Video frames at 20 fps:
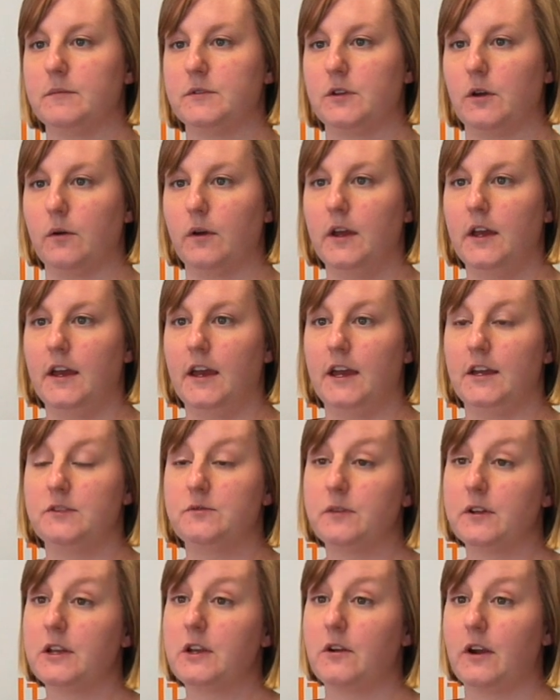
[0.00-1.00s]
So it's
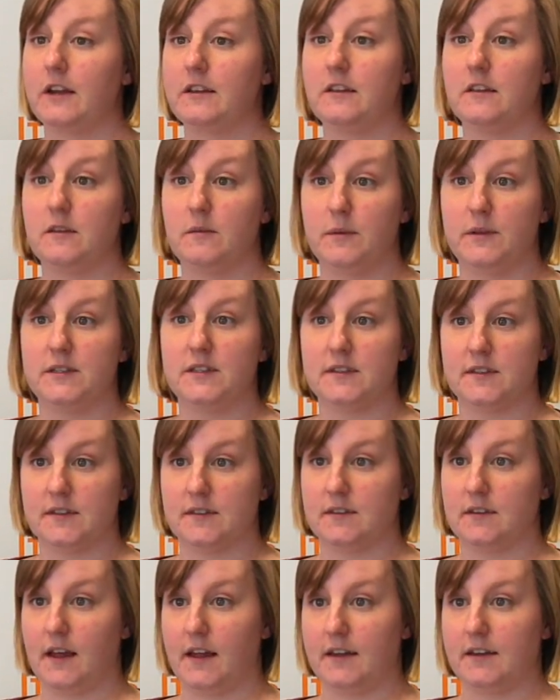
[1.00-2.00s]
really great that the
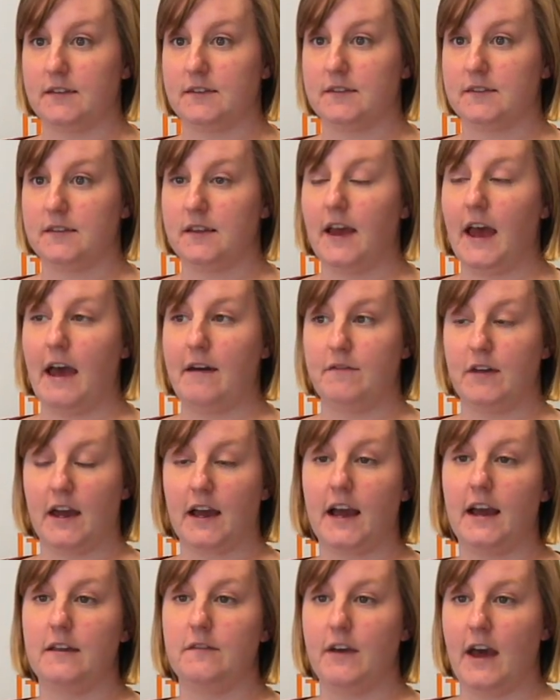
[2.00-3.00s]
businesses let us have that
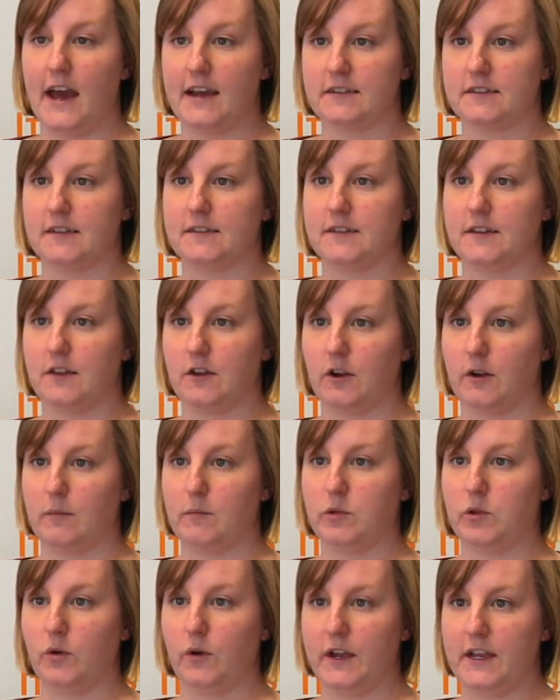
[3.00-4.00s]
kind of access to their
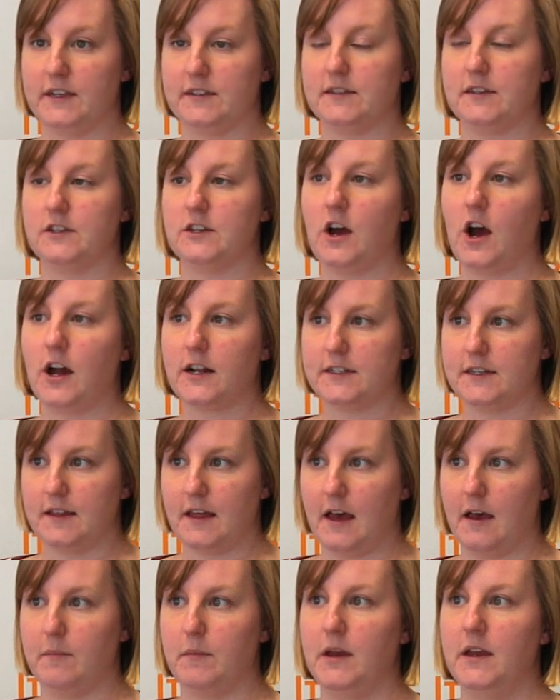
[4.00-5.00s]
employees, to talk to
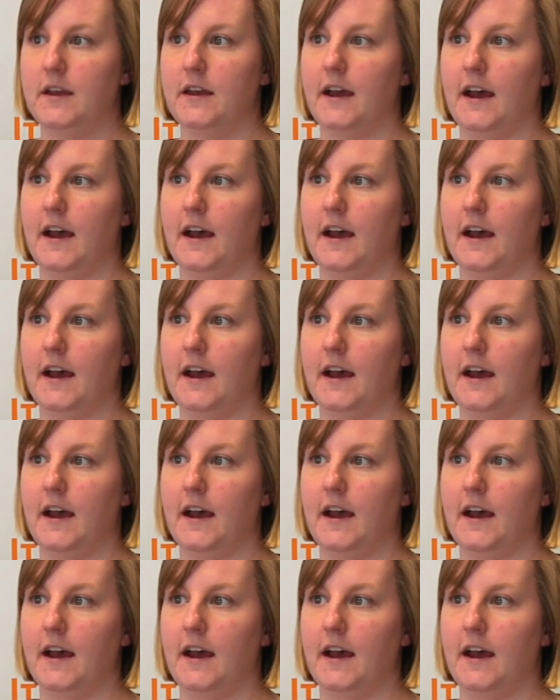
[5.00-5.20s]
them,